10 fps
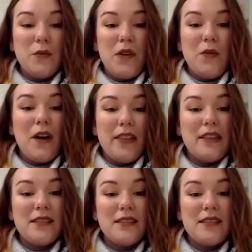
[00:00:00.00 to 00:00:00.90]
we want
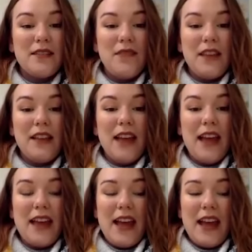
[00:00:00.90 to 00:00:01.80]
this to feel
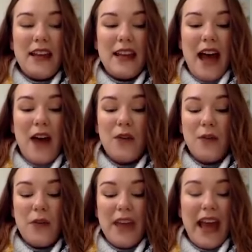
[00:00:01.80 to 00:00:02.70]
like, and how do
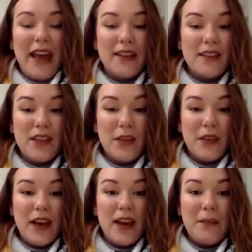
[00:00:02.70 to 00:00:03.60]
we execute
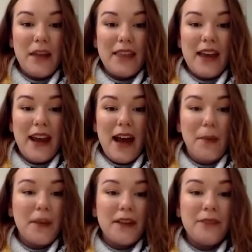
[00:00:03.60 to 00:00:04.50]
that and make that
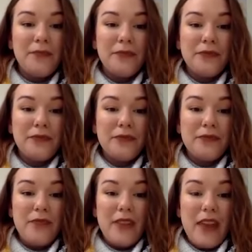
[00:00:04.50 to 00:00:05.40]
happen?
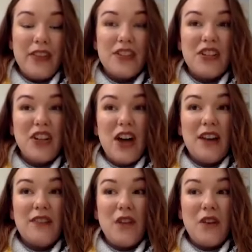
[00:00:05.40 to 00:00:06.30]
And there's a lot
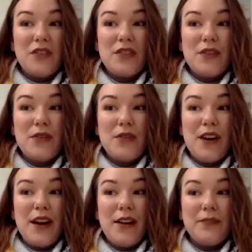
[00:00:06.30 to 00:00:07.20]
of also,
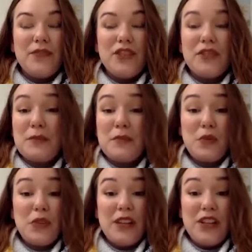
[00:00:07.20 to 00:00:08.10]
just from
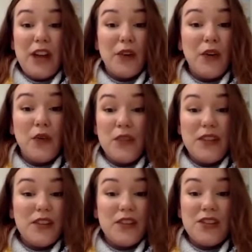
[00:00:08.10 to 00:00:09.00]
school in general,
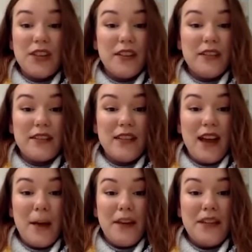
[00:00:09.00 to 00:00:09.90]
research skills that
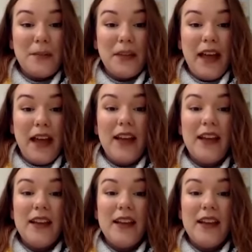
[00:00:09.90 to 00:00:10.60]
come into play,